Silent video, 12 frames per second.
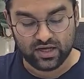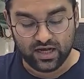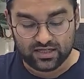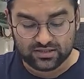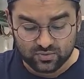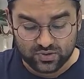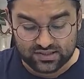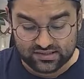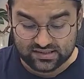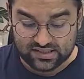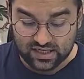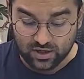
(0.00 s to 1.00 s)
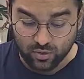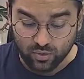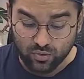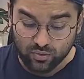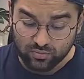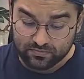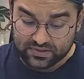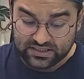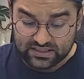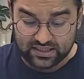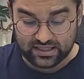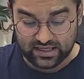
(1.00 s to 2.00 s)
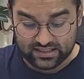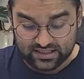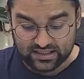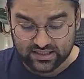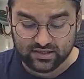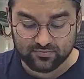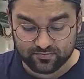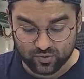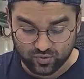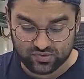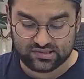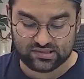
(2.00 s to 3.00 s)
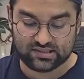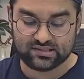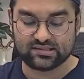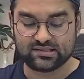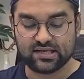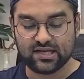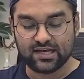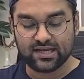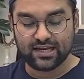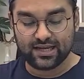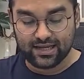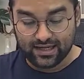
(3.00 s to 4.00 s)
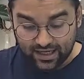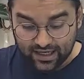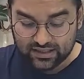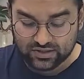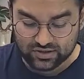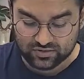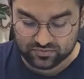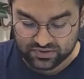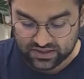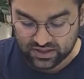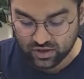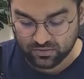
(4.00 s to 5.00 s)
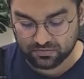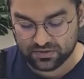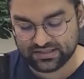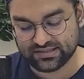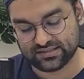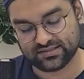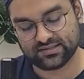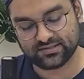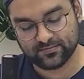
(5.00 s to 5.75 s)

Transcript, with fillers: Otherwise, the OOBE process cannot be completed.